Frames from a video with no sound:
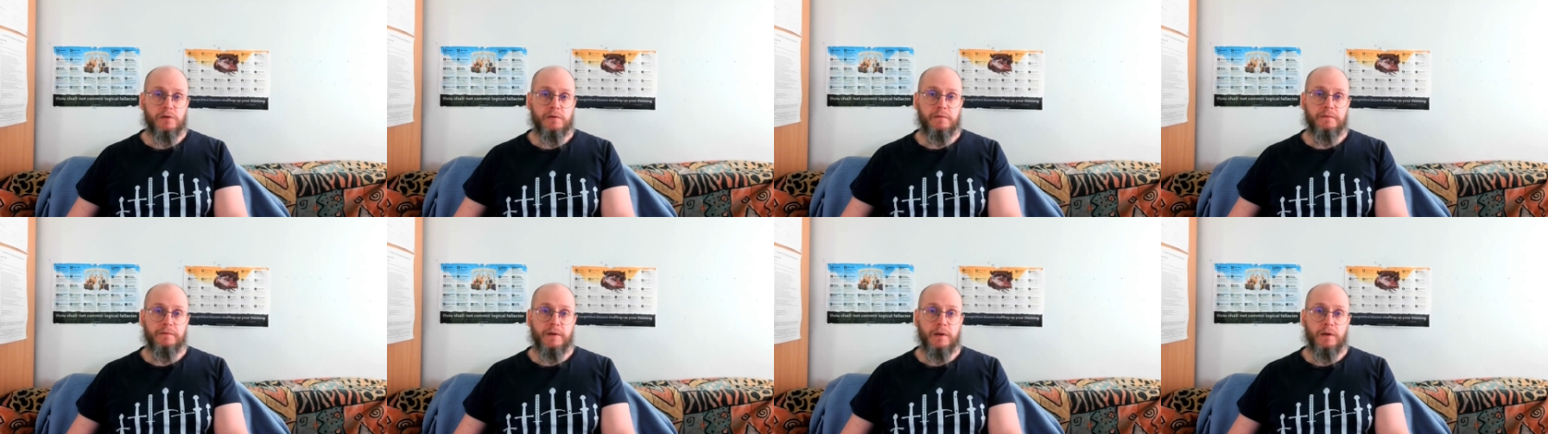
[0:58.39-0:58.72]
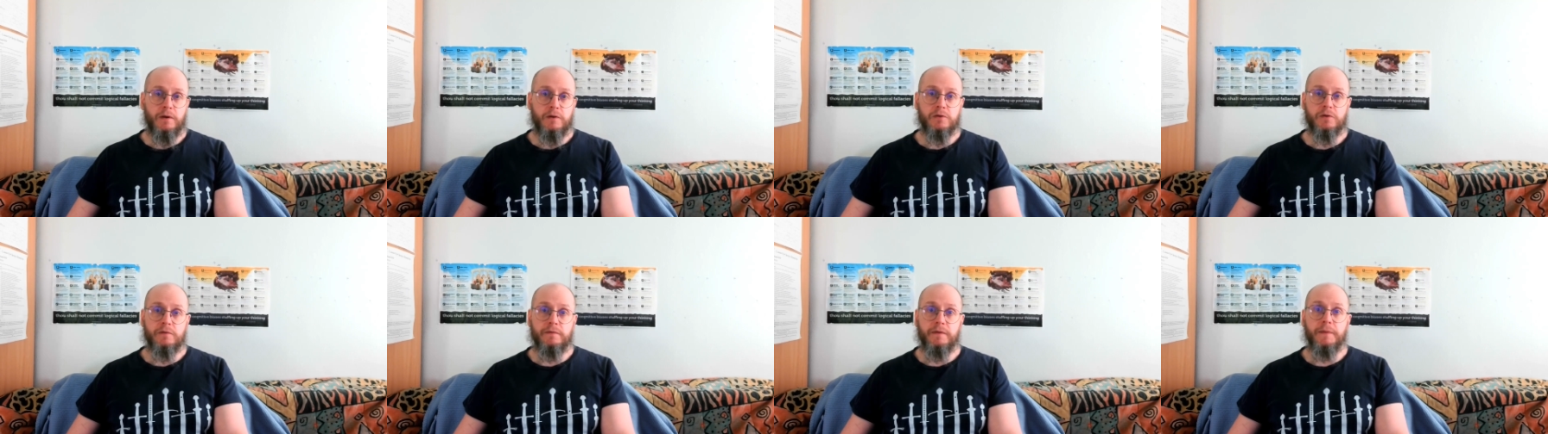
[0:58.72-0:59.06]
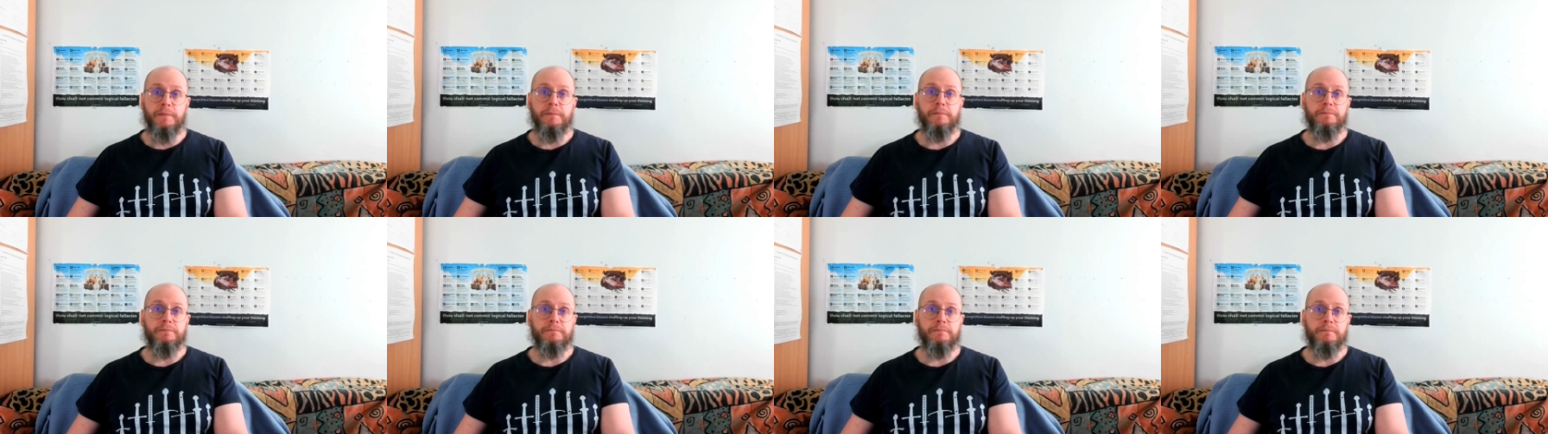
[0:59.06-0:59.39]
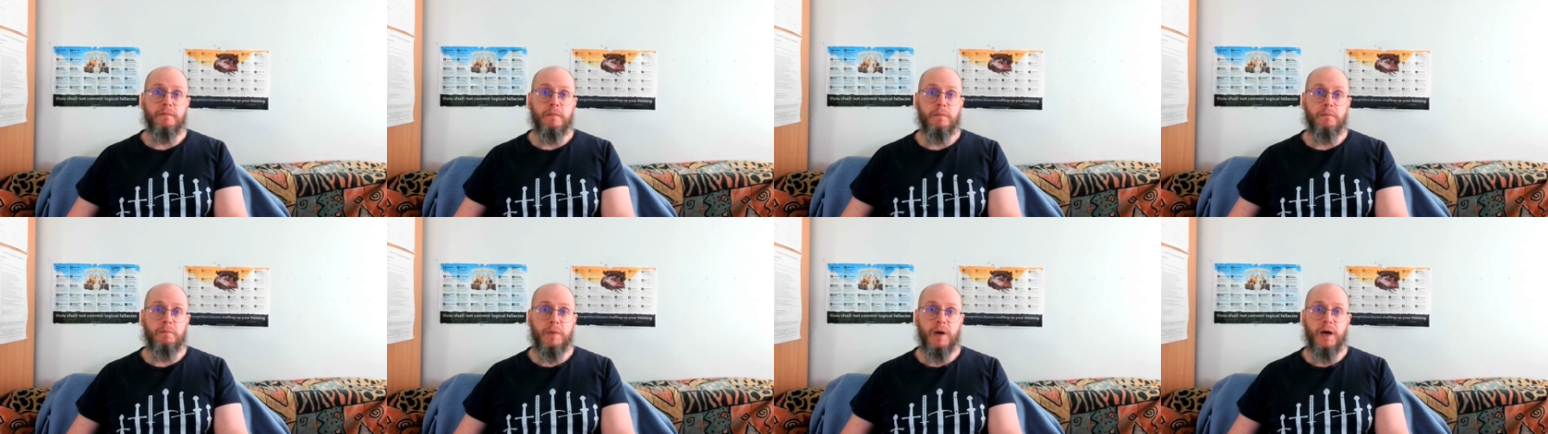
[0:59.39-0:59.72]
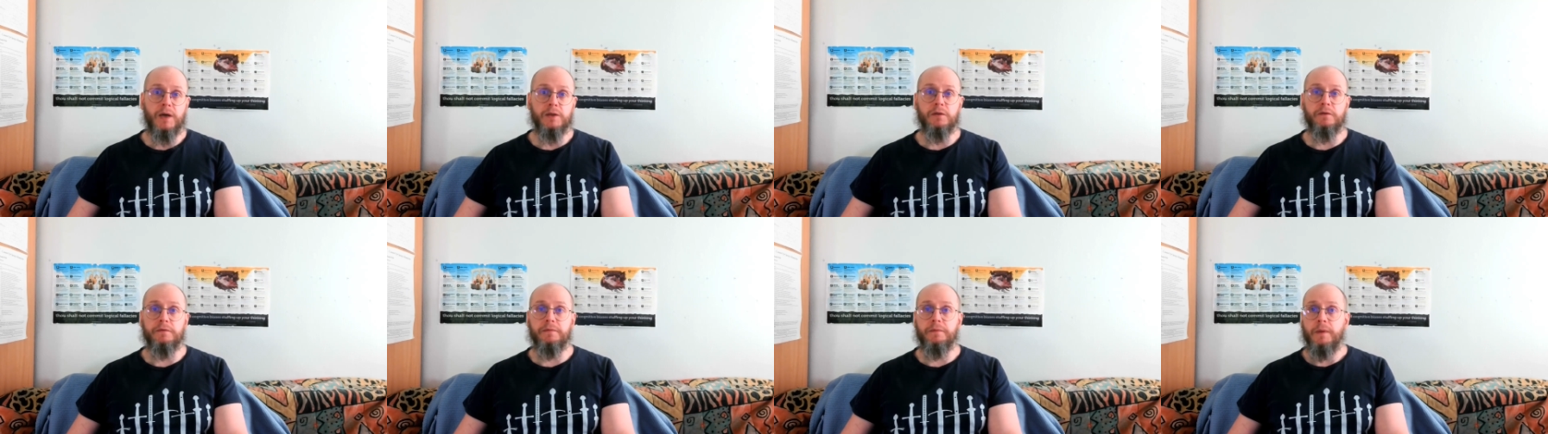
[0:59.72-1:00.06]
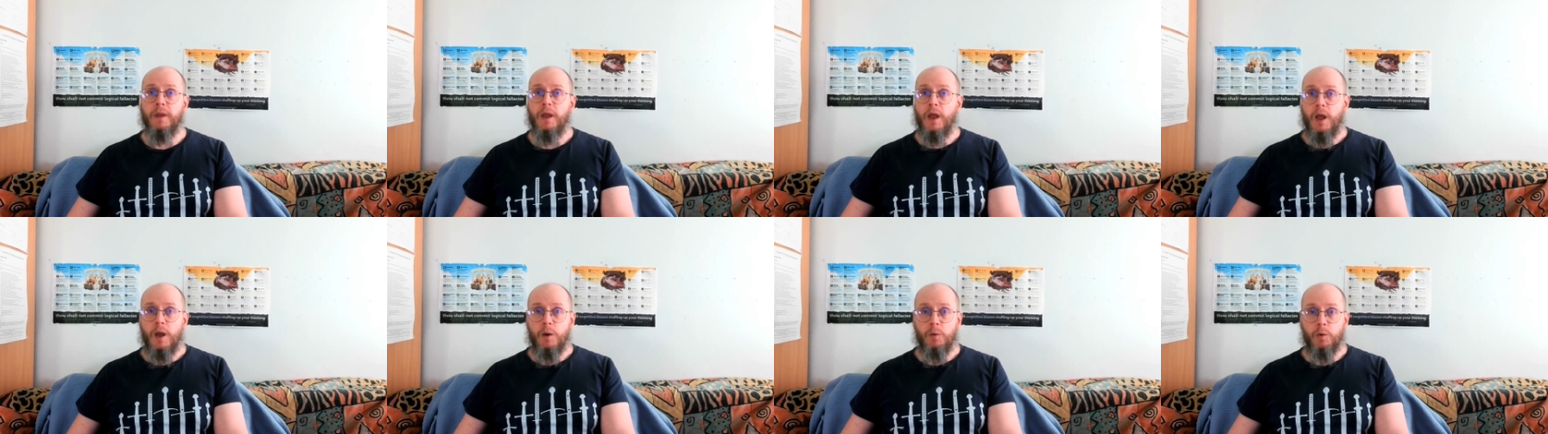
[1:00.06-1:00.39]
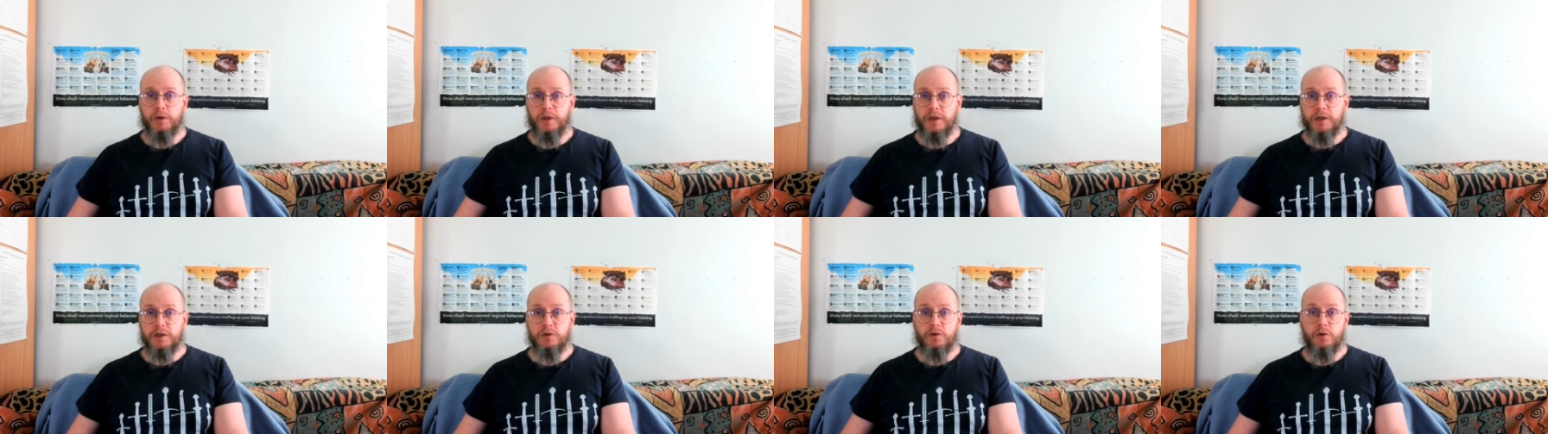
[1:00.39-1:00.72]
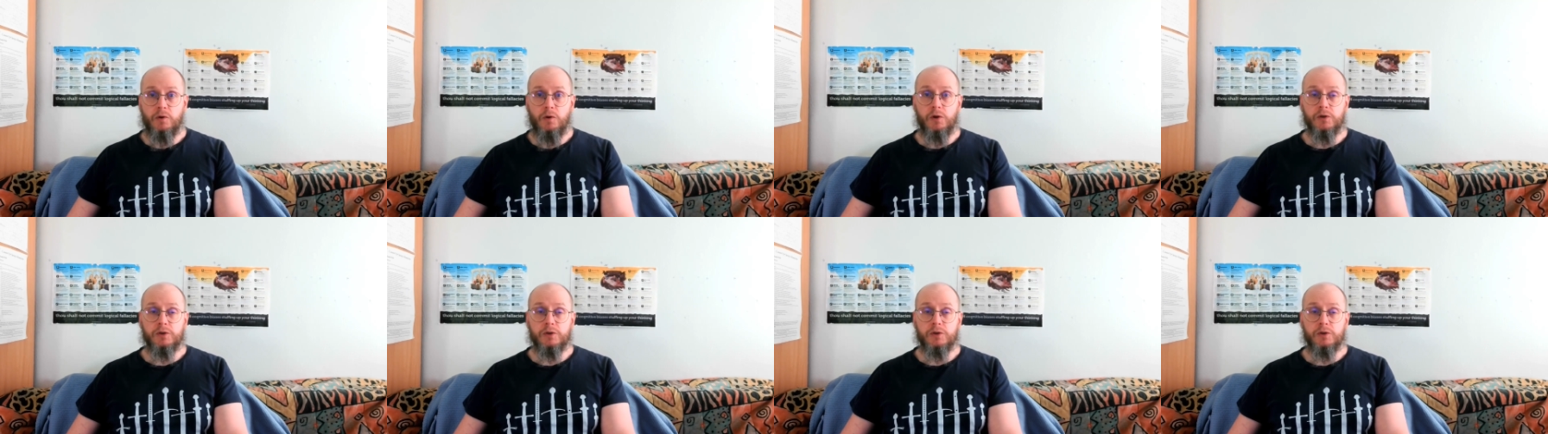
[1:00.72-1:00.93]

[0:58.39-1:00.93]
of philosophy, part of what is called